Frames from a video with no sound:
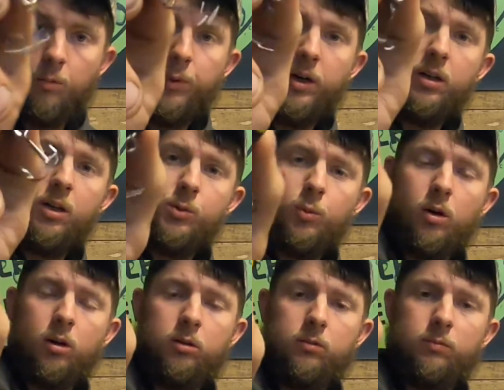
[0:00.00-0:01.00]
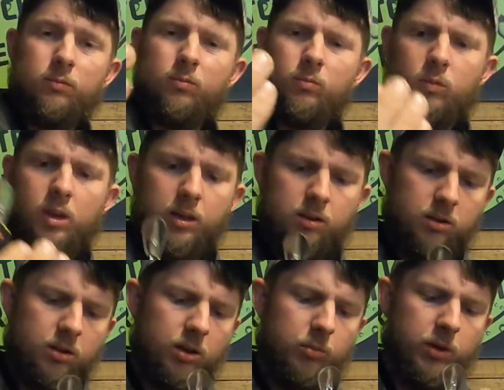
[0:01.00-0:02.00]
But it does work.
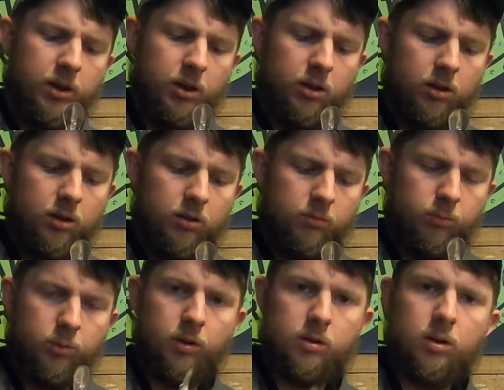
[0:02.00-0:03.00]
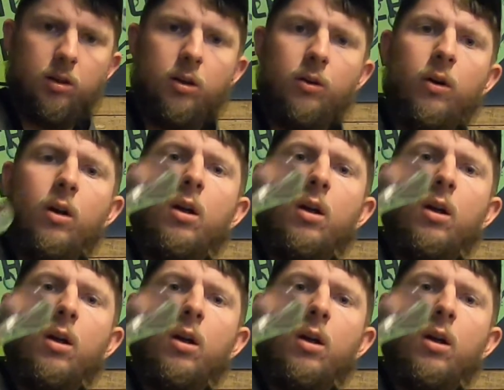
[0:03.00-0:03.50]
That's in my hand again. Please, thank you.